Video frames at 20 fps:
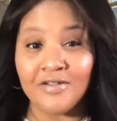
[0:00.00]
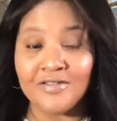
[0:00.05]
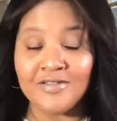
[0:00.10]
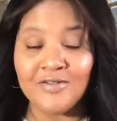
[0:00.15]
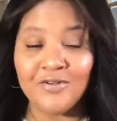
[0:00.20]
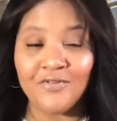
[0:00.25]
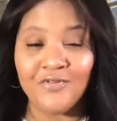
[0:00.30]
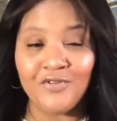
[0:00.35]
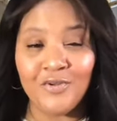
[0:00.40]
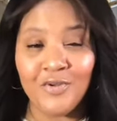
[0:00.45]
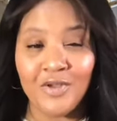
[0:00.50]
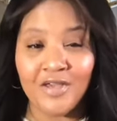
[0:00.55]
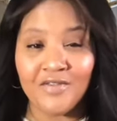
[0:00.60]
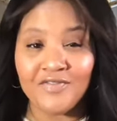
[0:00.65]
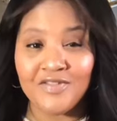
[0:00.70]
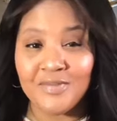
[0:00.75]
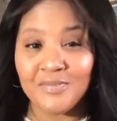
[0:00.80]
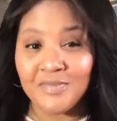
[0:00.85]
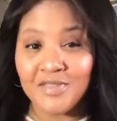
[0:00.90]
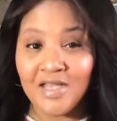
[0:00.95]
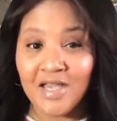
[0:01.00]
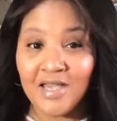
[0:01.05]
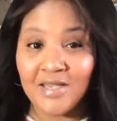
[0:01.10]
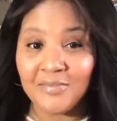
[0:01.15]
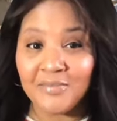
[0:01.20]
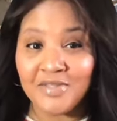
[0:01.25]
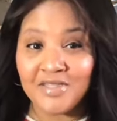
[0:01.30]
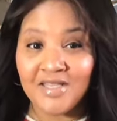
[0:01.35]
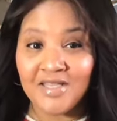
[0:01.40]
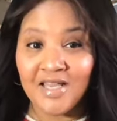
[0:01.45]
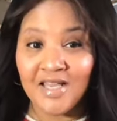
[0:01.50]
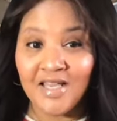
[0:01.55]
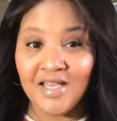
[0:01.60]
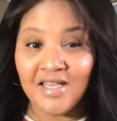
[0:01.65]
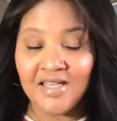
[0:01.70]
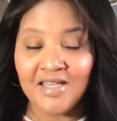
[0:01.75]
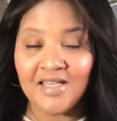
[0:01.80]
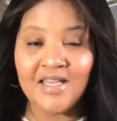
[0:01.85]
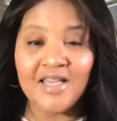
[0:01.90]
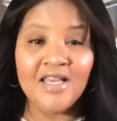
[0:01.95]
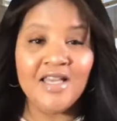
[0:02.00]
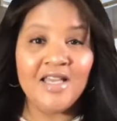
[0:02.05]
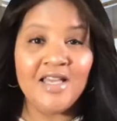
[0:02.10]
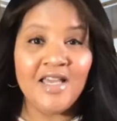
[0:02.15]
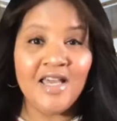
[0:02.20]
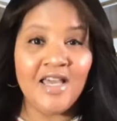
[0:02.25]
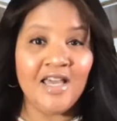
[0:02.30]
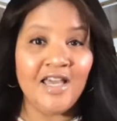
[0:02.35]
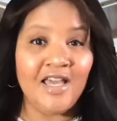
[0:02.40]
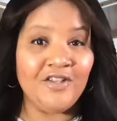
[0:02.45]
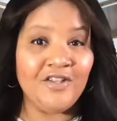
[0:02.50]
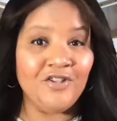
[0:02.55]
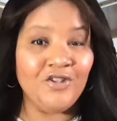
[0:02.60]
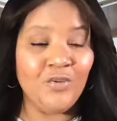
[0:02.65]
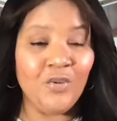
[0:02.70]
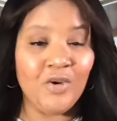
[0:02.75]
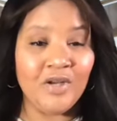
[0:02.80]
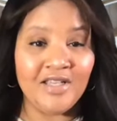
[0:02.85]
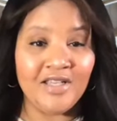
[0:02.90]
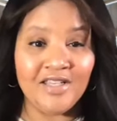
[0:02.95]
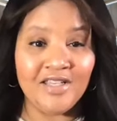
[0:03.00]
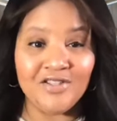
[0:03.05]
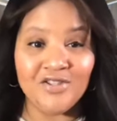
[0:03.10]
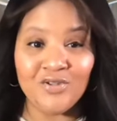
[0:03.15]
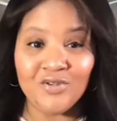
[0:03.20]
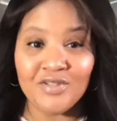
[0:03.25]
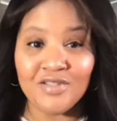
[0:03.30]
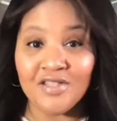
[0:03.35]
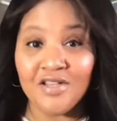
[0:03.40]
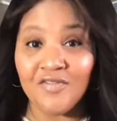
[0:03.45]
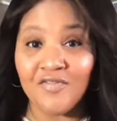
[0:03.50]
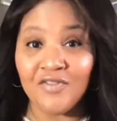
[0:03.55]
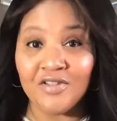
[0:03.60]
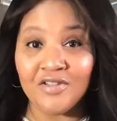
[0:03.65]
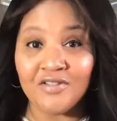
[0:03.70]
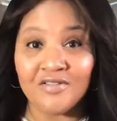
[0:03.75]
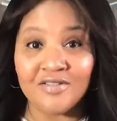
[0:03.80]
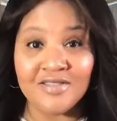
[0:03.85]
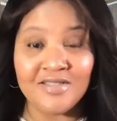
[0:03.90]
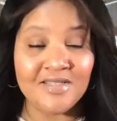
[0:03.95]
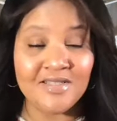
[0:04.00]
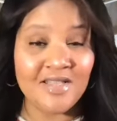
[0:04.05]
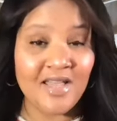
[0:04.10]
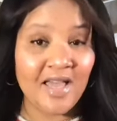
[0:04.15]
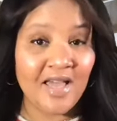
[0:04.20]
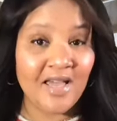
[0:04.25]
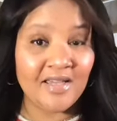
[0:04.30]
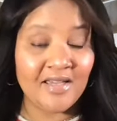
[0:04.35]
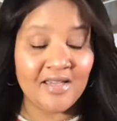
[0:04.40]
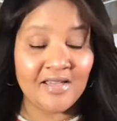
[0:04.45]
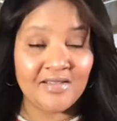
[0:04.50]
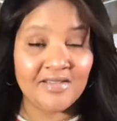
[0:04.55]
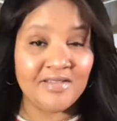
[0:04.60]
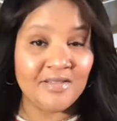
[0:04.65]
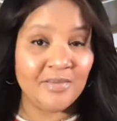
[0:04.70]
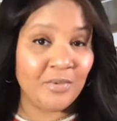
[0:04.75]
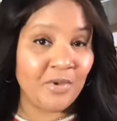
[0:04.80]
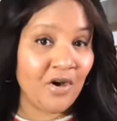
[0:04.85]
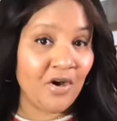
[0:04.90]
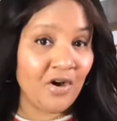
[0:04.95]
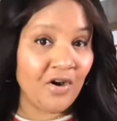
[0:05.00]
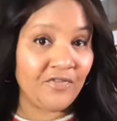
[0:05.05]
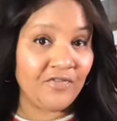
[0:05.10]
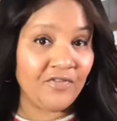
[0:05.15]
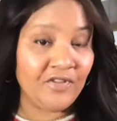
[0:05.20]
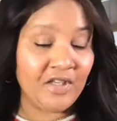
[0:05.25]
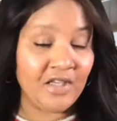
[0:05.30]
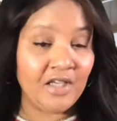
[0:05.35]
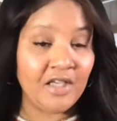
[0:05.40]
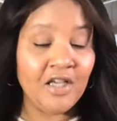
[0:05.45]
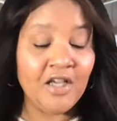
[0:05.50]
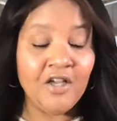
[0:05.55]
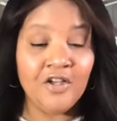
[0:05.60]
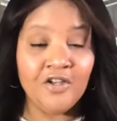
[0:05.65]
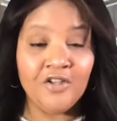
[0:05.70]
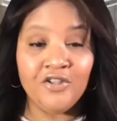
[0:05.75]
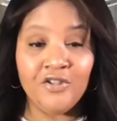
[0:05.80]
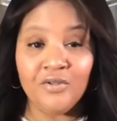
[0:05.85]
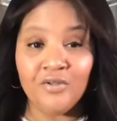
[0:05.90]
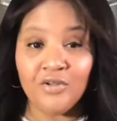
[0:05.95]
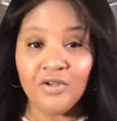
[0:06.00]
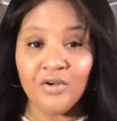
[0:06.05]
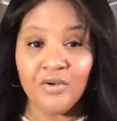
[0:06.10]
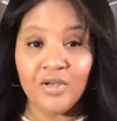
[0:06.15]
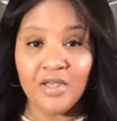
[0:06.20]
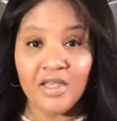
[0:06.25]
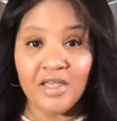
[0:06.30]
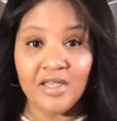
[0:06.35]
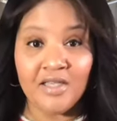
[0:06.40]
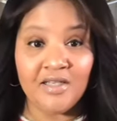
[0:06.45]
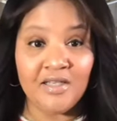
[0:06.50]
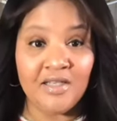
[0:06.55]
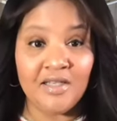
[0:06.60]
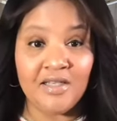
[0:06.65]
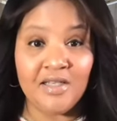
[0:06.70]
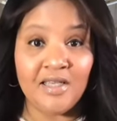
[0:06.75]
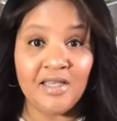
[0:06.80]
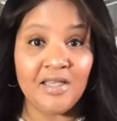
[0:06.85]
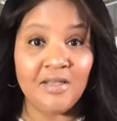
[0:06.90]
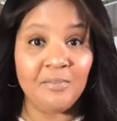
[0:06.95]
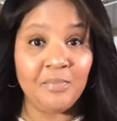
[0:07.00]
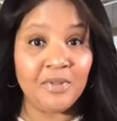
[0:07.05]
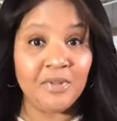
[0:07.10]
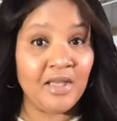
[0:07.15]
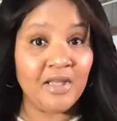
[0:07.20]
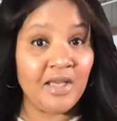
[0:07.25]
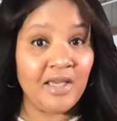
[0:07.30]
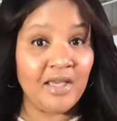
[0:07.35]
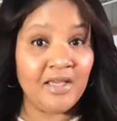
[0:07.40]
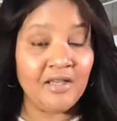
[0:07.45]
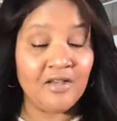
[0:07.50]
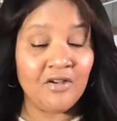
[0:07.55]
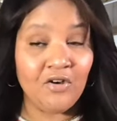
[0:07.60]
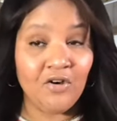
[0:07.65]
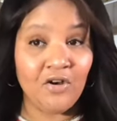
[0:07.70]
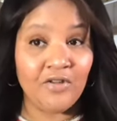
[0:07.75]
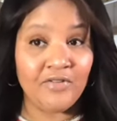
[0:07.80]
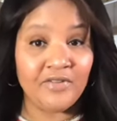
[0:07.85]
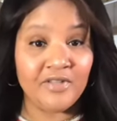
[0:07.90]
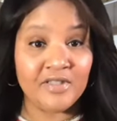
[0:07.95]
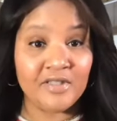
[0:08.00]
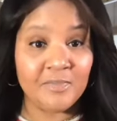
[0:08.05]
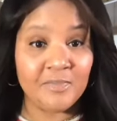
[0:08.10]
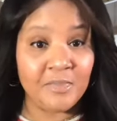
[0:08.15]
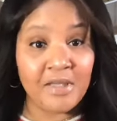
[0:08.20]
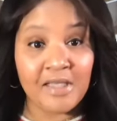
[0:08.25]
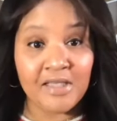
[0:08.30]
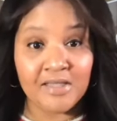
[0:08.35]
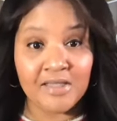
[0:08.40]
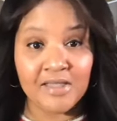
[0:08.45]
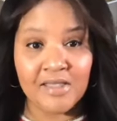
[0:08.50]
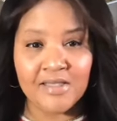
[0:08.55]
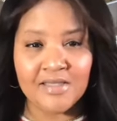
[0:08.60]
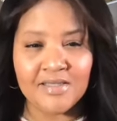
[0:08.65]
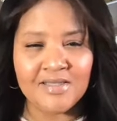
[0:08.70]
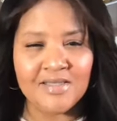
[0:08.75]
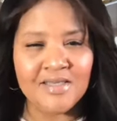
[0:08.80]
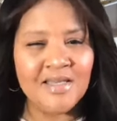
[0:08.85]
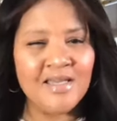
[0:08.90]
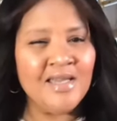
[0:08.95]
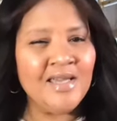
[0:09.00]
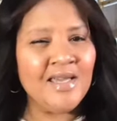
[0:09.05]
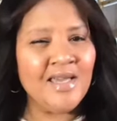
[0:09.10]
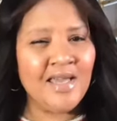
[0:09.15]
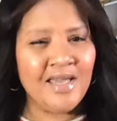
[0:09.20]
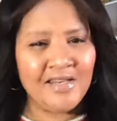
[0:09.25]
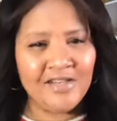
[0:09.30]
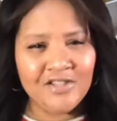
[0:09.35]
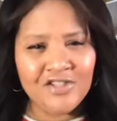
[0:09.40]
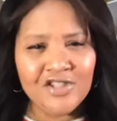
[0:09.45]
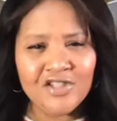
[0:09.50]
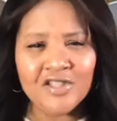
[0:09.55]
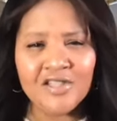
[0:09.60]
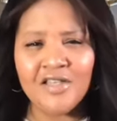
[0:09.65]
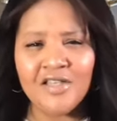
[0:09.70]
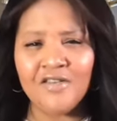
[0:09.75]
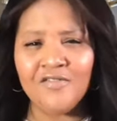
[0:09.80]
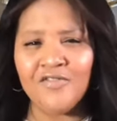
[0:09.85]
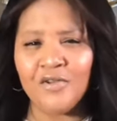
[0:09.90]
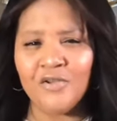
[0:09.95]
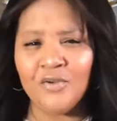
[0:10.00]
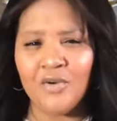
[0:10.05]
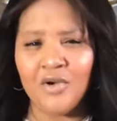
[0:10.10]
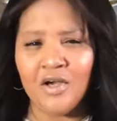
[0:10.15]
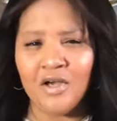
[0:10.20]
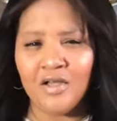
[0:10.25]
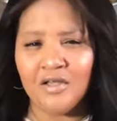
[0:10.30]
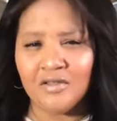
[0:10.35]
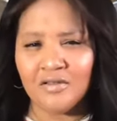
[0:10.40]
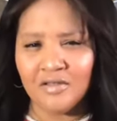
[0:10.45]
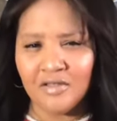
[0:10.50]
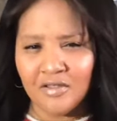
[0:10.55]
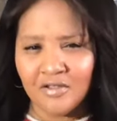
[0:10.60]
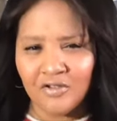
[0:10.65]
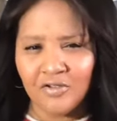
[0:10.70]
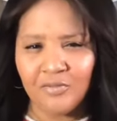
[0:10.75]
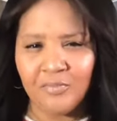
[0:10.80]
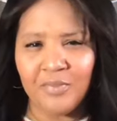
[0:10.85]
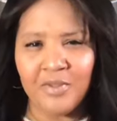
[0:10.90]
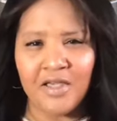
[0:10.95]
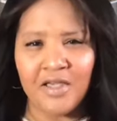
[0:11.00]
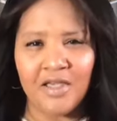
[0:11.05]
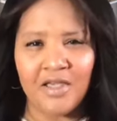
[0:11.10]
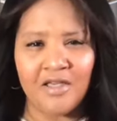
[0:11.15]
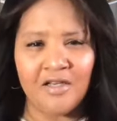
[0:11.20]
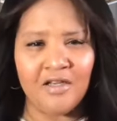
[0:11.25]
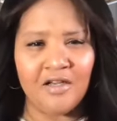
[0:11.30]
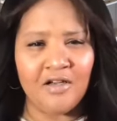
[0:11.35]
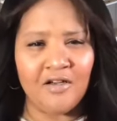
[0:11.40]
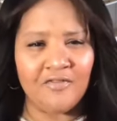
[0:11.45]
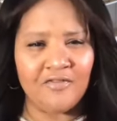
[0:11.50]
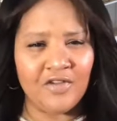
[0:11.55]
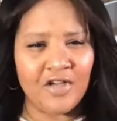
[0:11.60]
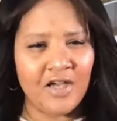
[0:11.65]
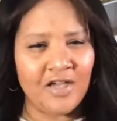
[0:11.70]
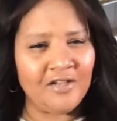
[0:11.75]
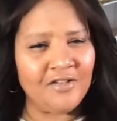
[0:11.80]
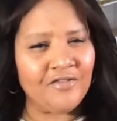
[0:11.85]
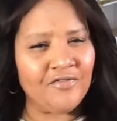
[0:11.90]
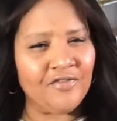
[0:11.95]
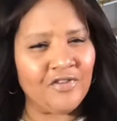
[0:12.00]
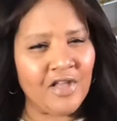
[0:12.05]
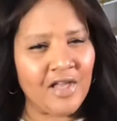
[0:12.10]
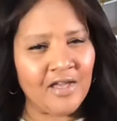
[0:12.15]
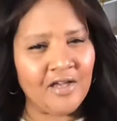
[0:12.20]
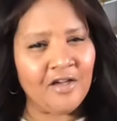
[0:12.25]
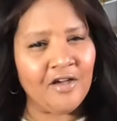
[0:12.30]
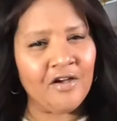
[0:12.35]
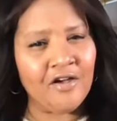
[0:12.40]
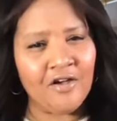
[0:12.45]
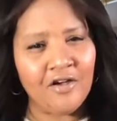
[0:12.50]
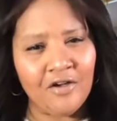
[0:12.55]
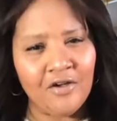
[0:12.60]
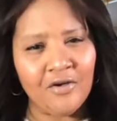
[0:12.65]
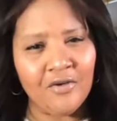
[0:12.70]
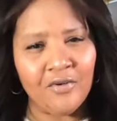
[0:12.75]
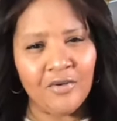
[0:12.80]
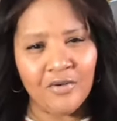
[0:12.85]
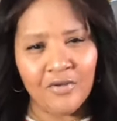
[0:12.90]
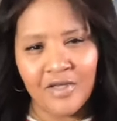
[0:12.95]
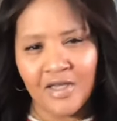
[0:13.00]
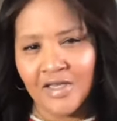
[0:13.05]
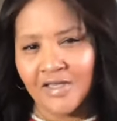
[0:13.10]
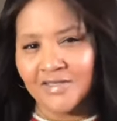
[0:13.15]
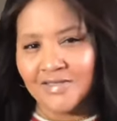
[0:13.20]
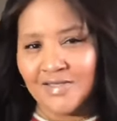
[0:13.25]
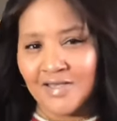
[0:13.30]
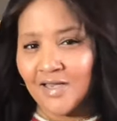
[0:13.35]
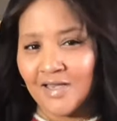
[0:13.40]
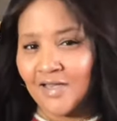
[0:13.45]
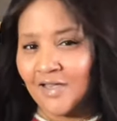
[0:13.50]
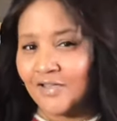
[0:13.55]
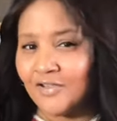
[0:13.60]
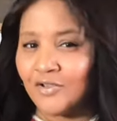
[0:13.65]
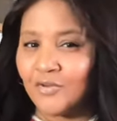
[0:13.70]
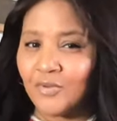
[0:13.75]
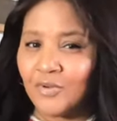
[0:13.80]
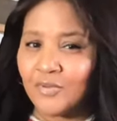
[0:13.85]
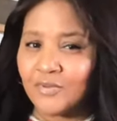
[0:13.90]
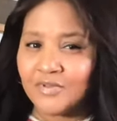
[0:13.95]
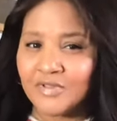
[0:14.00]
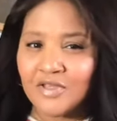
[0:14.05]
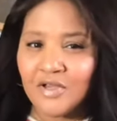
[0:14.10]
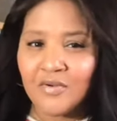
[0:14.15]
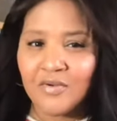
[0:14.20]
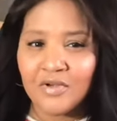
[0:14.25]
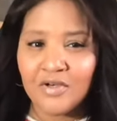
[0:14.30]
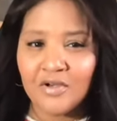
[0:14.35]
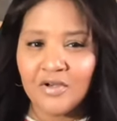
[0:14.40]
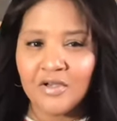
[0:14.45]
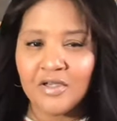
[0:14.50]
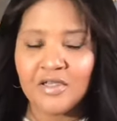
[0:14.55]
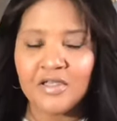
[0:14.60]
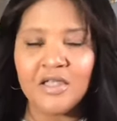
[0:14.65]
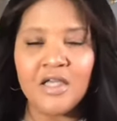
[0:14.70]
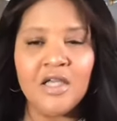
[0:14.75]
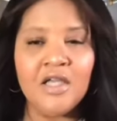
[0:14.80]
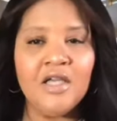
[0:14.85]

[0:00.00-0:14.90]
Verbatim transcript: So if you have some time today and you want to get yourself a little snack and some coffee, you can go ahead and hit play on this playlist and it should give you a little bit of kind of like, oh, okay, is that kind of what was going on?